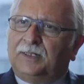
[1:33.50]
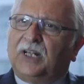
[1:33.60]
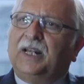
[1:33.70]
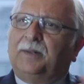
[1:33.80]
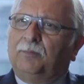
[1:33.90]

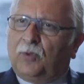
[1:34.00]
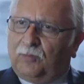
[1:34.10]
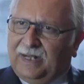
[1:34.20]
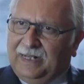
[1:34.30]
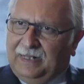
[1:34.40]
shared
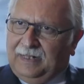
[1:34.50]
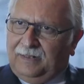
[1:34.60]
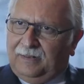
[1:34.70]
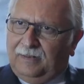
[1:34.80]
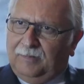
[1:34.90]
more
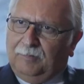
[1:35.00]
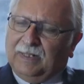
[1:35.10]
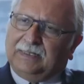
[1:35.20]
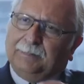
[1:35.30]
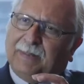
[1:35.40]
widely,
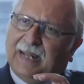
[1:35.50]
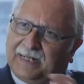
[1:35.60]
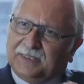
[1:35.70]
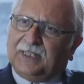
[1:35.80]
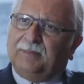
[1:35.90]
but the
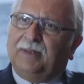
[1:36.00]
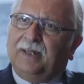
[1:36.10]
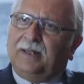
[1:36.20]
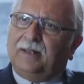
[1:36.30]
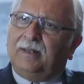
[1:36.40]
packaging
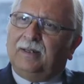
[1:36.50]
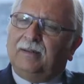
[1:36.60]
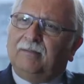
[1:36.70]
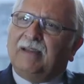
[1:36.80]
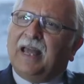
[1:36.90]
may
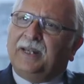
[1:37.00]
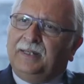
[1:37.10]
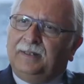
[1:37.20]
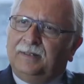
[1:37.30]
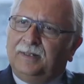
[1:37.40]

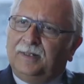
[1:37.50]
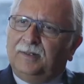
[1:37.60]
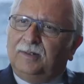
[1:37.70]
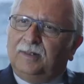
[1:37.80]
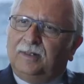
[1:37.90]
vary
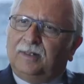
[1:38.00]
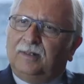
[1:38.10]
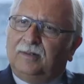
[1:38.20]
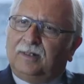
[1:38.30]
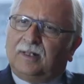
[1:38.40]

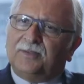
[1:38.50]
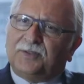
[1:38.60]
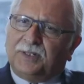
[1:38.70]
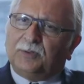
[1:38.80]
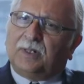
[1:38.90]

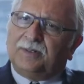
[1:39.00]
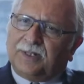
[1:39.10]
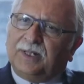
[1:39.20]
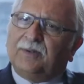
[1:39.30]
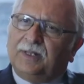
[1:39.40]
country to
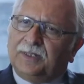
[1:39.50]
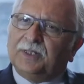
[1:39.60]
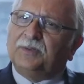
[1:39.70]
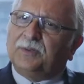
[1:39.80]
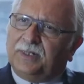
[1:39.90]
country or
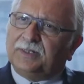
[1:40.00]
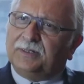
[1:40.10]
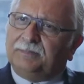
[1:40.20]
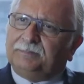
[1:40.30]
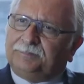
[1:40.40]
region to
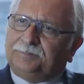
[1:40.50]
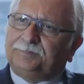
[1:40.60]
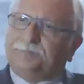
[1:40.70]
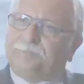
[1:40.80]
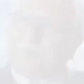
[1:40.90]
region.
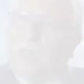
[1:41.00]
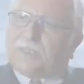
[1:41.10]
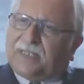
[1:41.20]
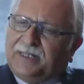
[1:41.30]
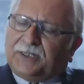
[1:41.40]

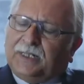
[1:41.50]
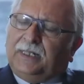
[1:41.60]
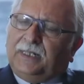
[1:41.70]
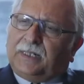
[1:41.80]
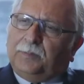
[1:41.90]

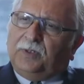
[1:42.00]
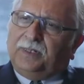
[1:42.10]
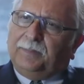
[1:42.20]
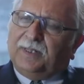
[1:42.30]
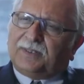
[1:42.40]
Essentially,
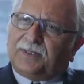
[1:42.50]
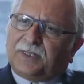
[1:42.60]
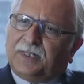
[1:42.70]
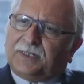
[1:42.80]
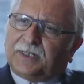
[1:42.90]
community-based
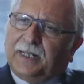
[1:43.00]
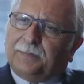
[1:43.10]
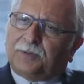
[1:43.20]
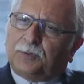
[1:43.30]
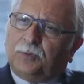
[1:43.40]
research
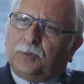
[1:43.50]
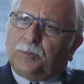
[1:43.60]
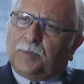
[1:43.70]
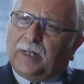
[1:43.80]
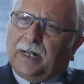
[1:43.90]
helps to
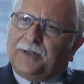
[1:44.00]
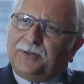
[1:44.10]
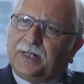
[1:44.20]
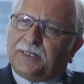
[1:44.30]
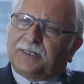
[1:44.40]

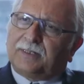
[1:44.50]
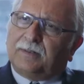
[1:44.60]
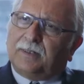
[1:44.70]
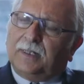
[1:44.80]
address